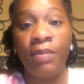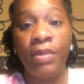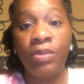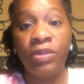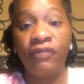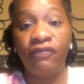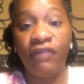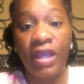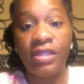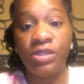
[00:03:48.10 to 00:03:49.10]
But when
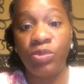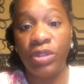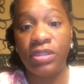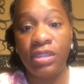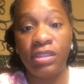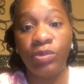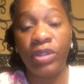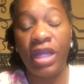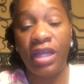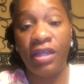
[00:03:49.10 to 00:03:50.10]
faced with dealing
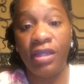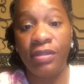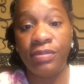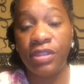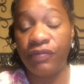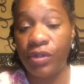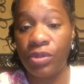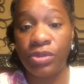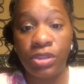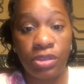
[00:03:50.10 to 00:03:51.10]
with a
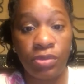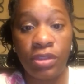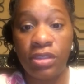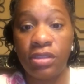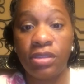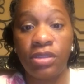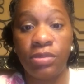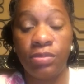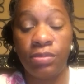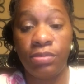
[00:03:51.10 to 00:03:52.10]
difficult student, the
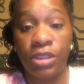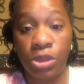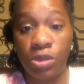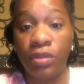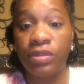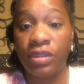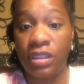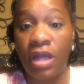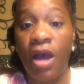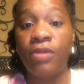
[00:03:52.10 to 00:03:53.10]
instructor
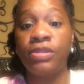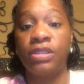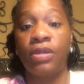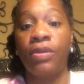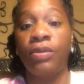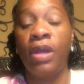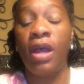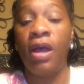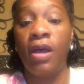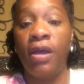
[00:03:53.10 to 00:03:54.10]
can also
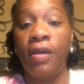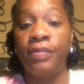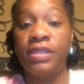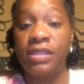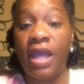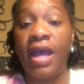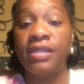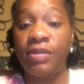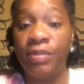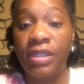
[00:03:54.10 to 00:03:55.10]

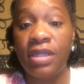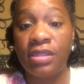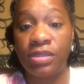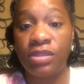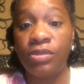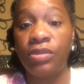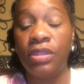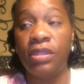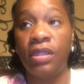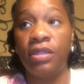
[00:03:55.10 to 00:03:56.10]
decide to meet that
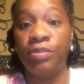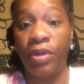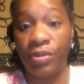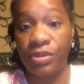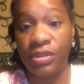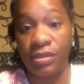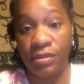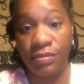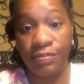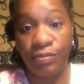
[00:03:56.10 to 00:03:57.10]
student in person,
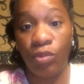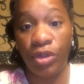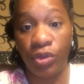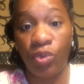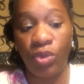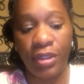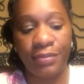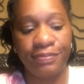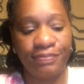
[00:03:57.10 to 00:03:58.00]
one-on-one.